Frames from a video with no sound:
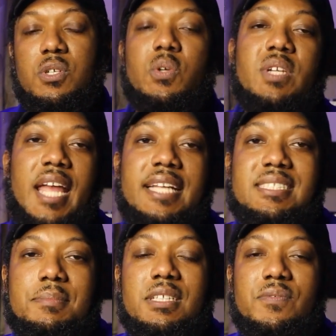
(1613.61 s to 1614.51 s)
create
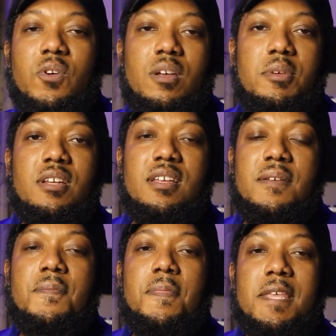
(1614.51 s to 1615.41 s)
something for a
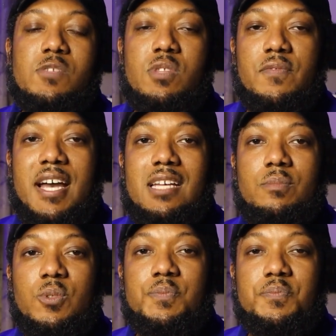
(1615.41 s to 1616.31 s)
community, it's really
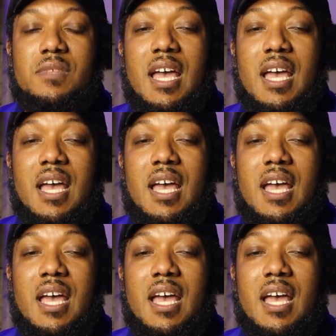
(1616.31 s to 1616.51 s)
valuable.